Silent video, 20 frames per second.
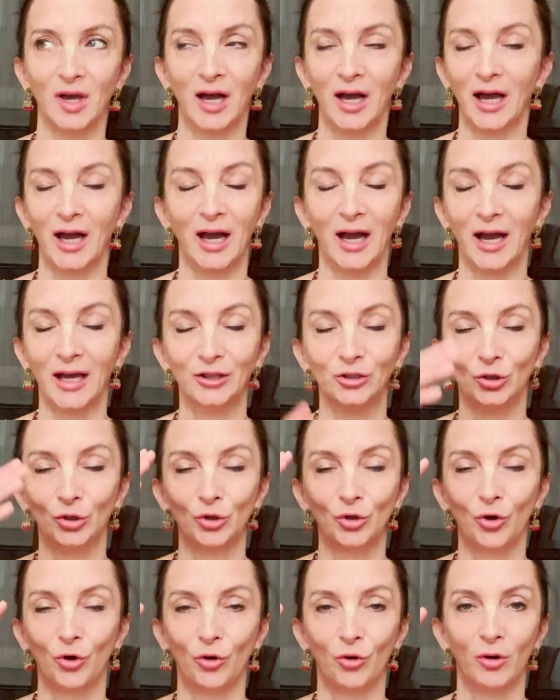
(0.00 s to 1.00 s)
I,
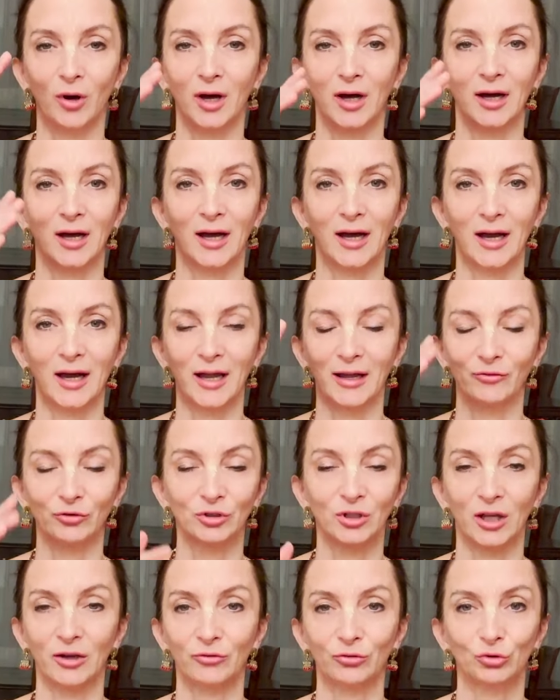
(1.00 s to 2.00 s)
don't know, I,
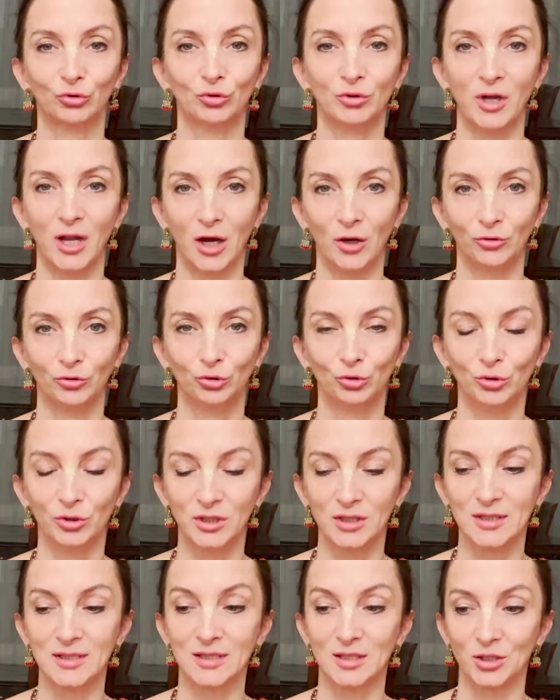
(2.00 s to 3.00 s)
would have to now do
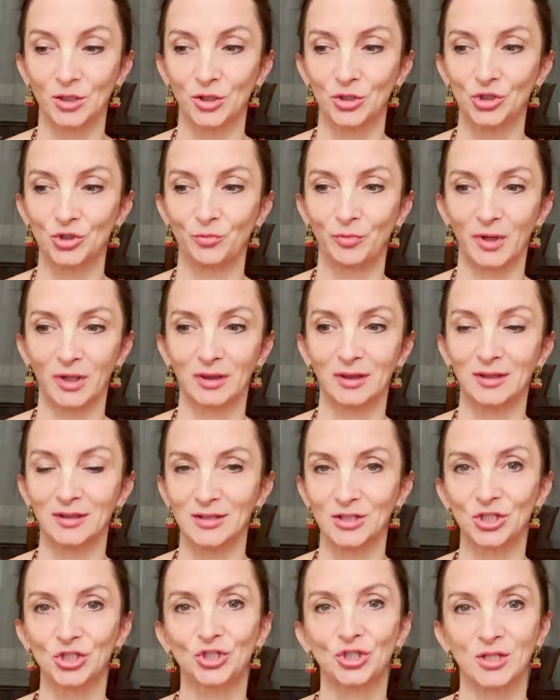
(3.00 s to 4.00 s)
research, but
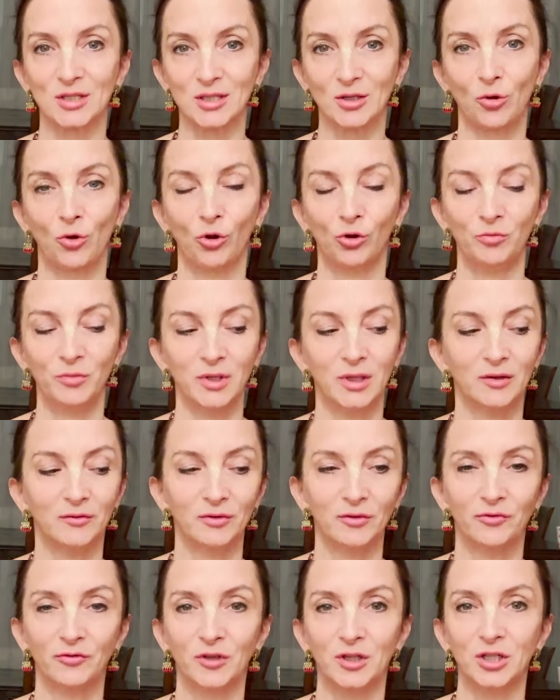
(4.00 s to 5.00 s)
she just called me,
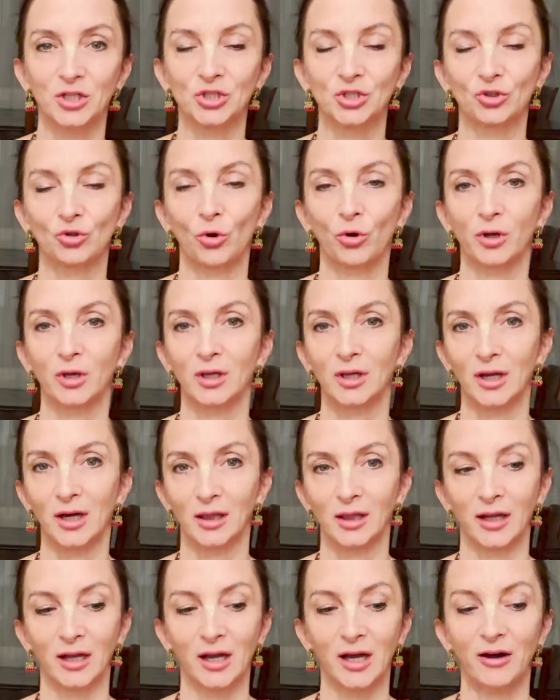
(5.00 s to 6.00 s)
we finished talking
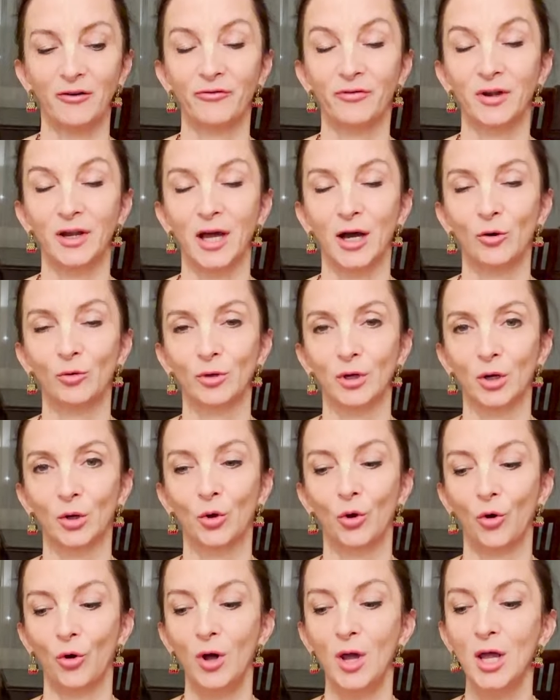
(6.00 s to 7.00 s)
like half an hour
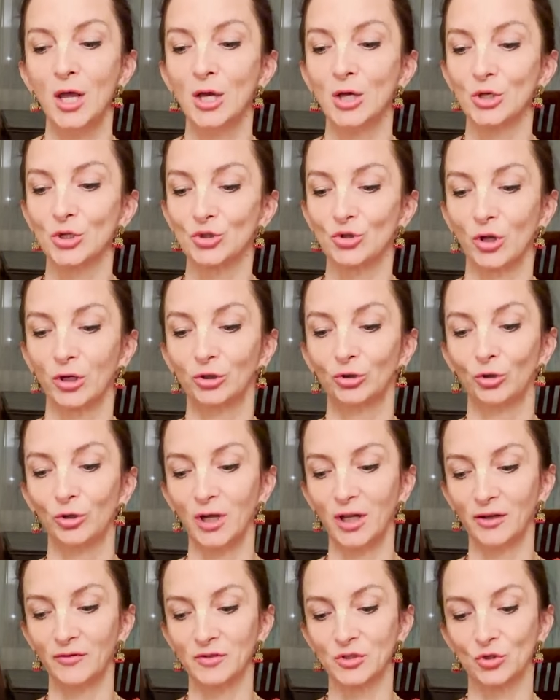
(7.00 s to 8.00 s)
ago, so I don't
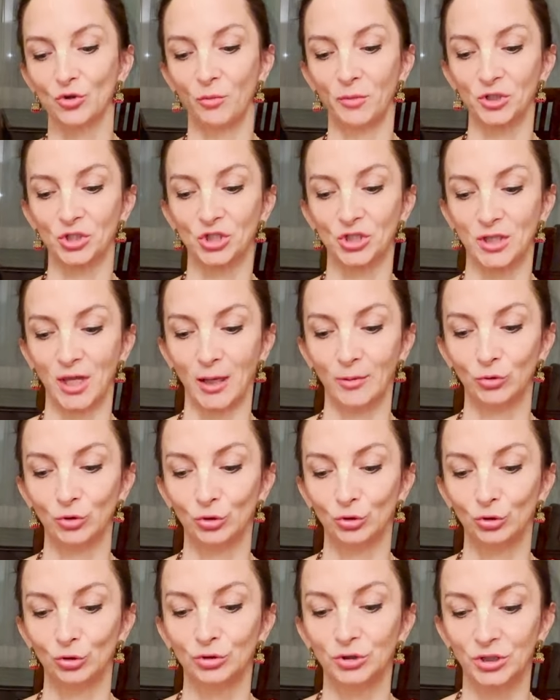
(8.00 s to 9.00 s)
have so much time to
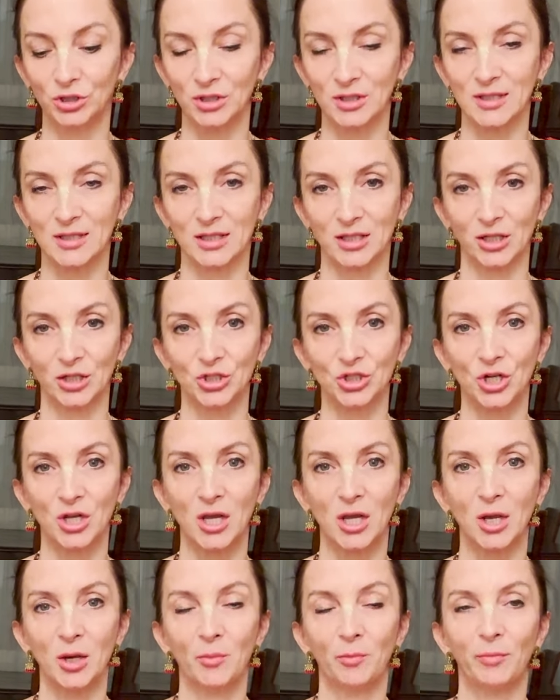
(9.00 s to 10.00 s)
do the research,
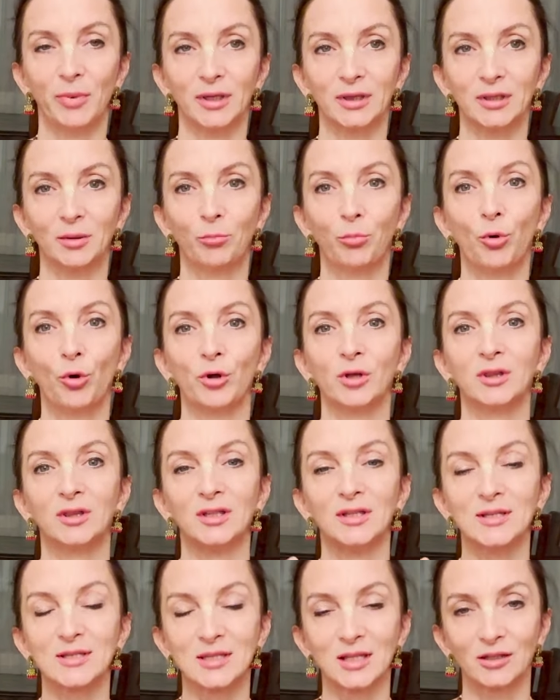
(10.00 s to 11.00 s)
but the point
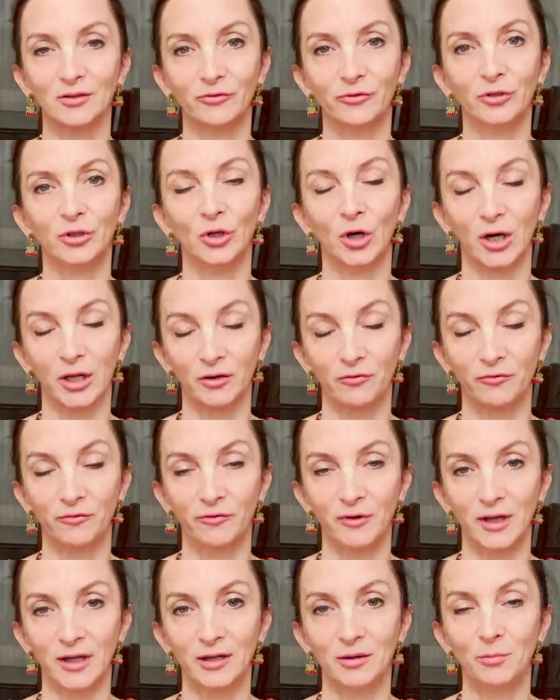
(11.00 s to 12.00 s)
is that we are
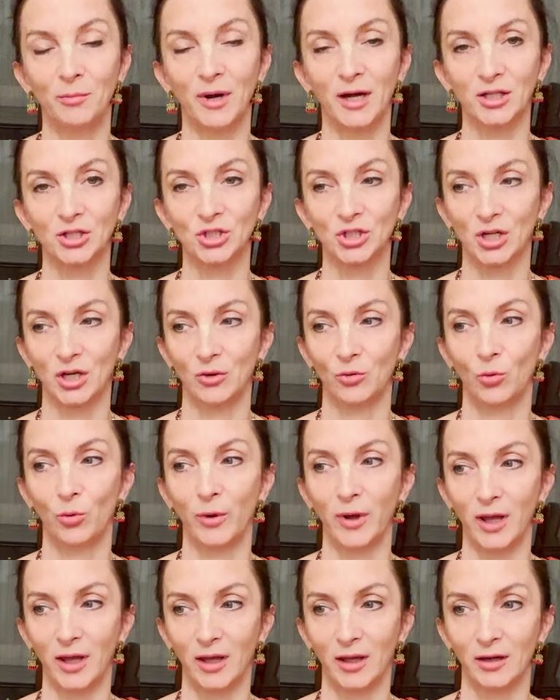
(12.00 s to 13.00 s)
very much
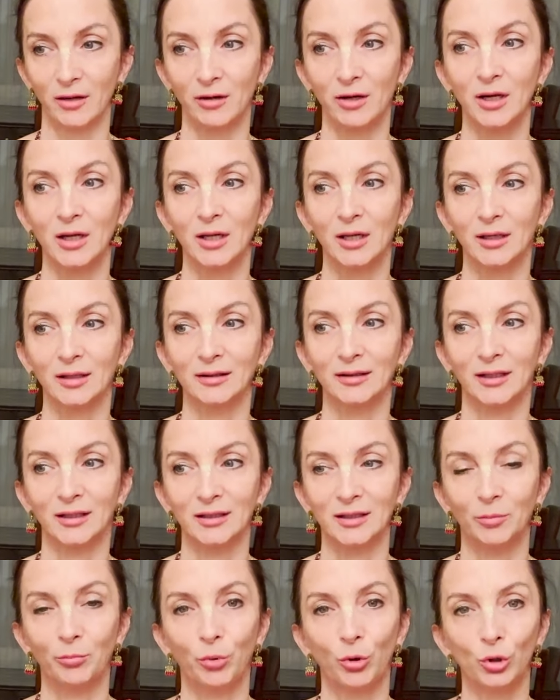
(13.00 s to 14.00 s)
aware that
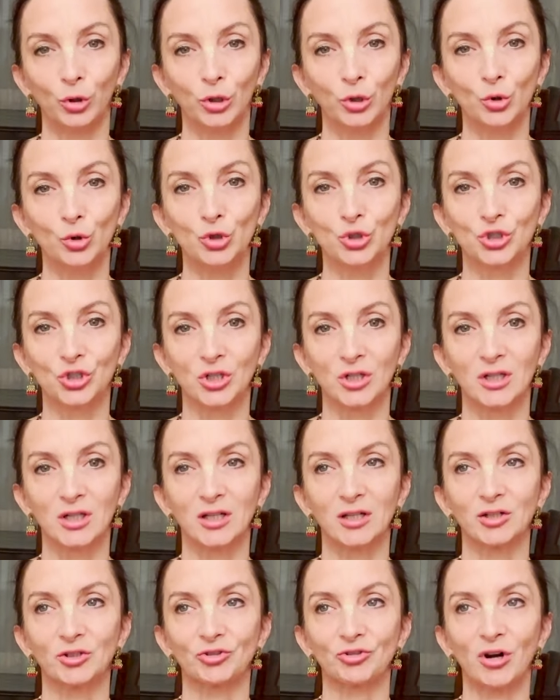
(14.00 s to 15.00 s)
the
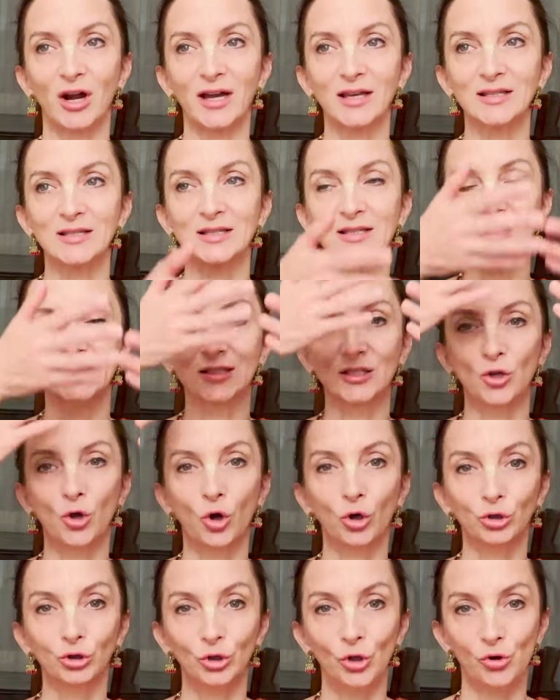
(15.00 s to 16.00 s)
pollution rises
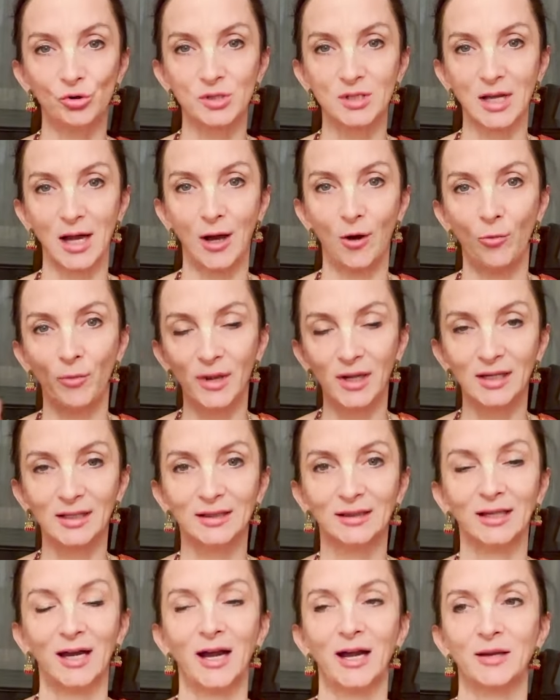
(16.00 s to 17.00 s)
God knows how
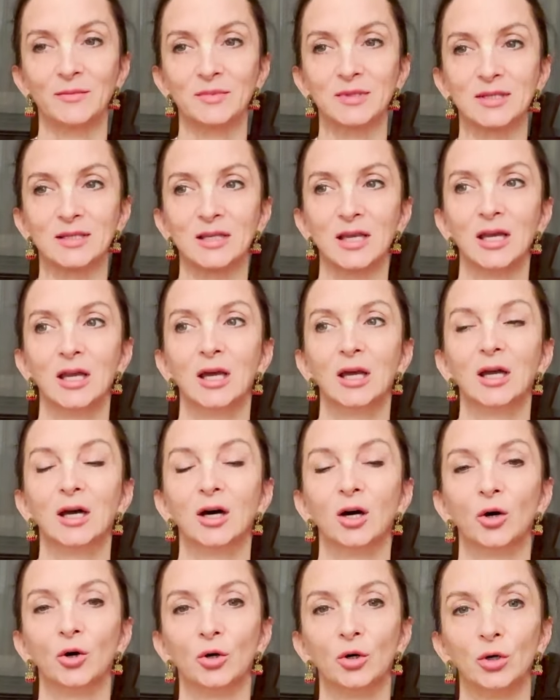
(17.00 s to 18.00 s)
many times
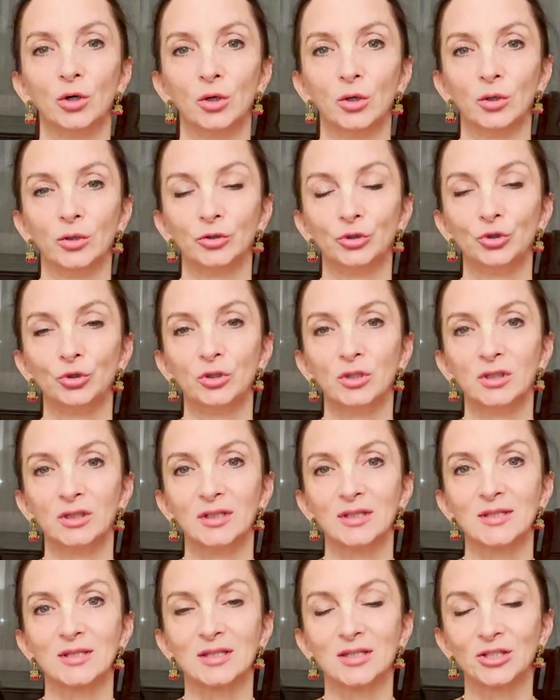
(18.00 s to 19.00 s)
uh, during
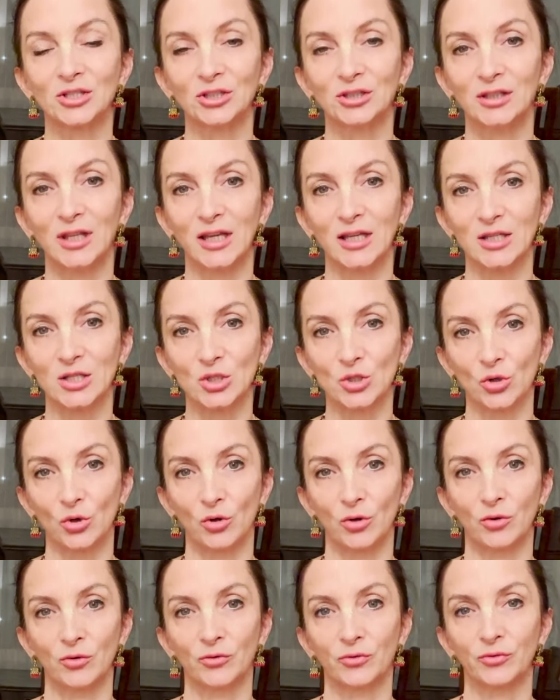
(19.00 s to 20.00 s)
these three days
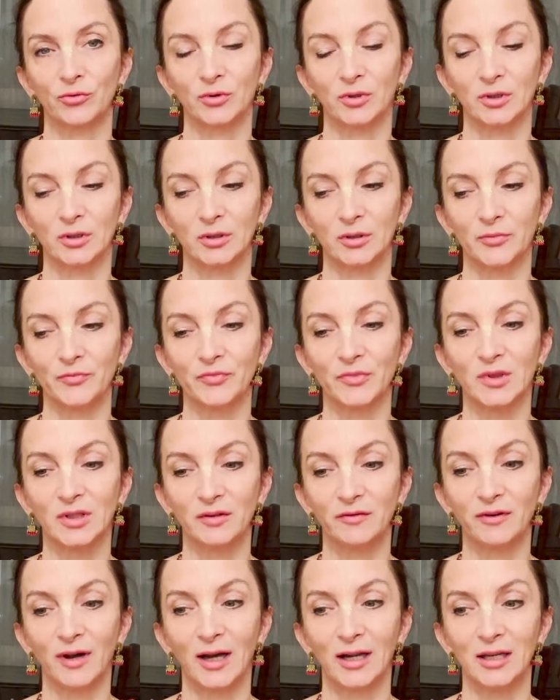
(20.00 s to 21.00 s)
of uh,
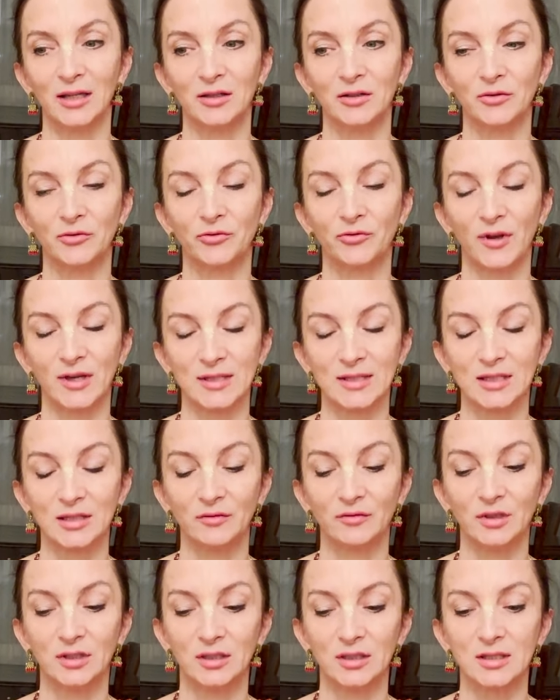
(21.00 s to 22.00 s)
Diwali
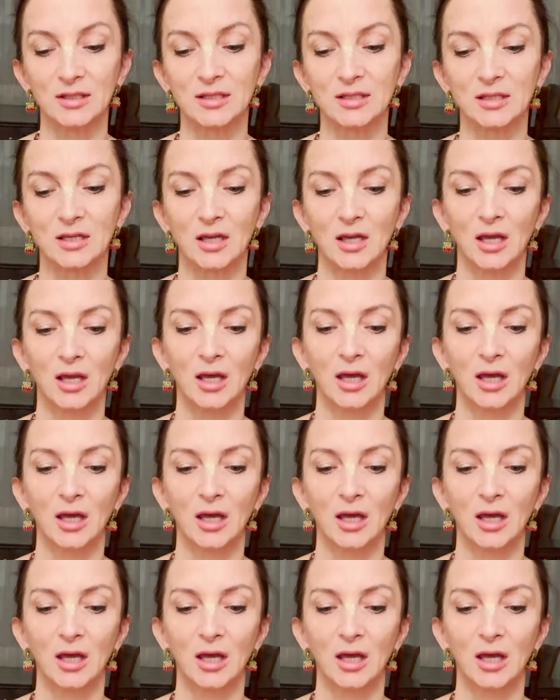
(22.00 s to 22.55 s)
festivities.